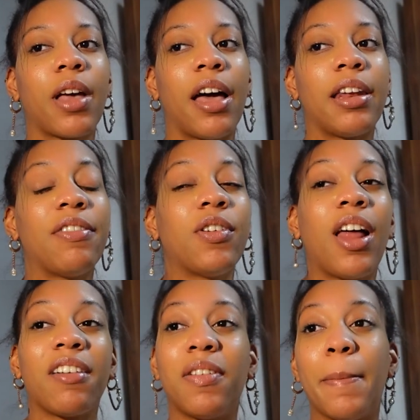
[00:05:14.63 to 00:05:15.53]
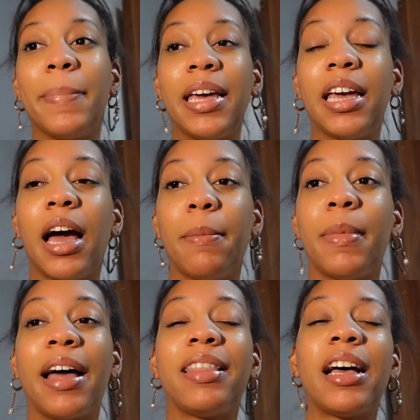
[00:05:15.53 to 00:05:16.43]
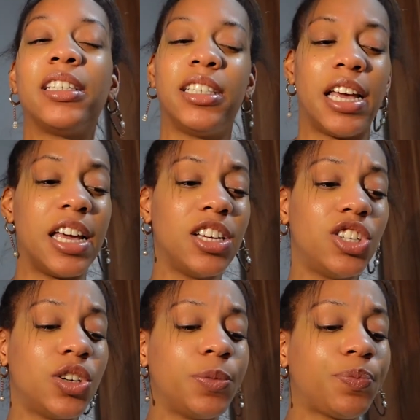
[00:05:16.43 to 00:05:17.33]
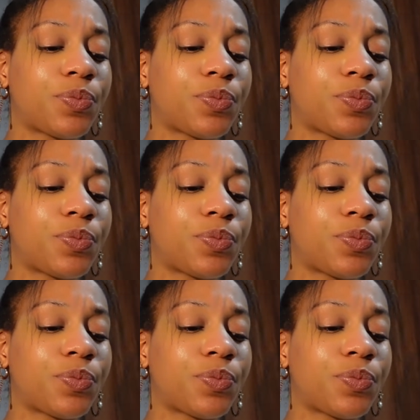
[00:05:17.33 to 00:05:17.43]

And I feel like for me, I'm at that stage,